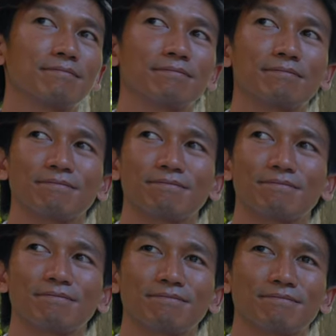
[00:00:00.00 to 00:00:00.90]

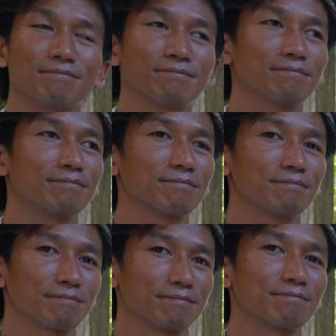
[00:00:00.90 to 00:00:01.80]

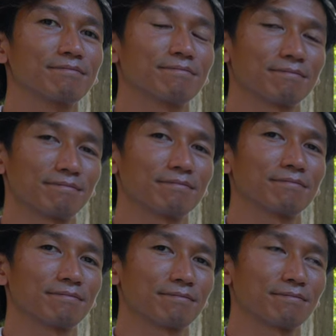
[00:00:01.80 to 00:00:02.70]

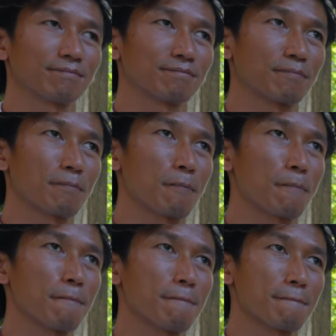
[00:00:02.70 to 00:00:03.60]

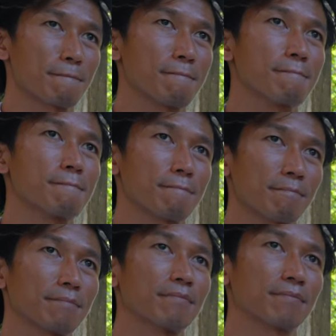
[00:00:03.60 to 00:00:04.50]

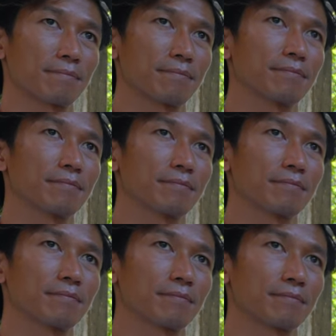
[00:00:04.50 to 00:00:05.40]

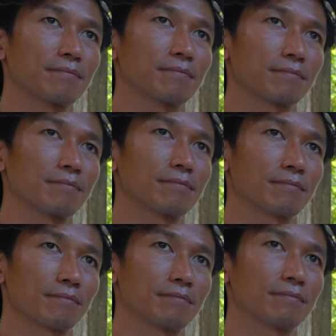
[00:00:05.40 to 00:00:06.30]
(not speaking)